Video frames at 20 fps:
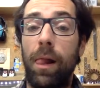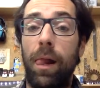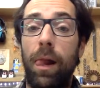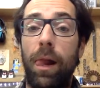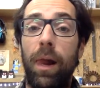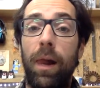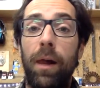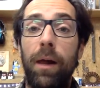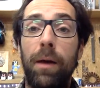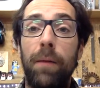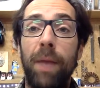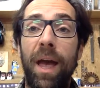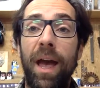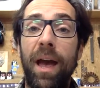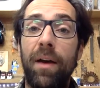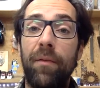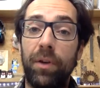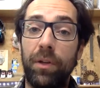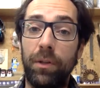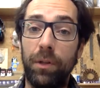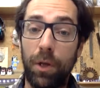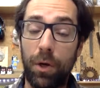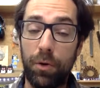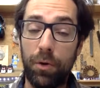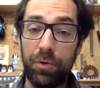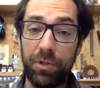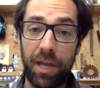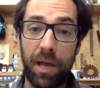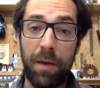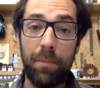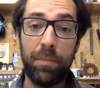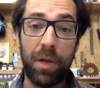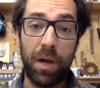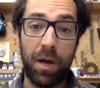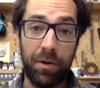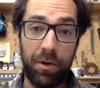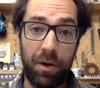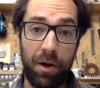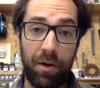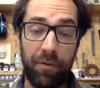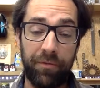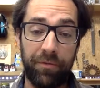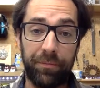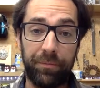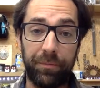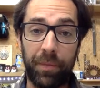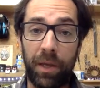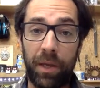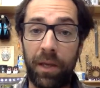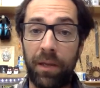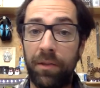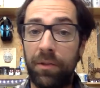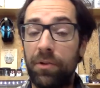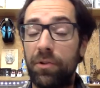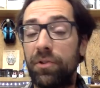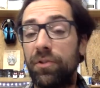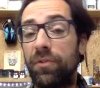have a low temp cutoff. And there's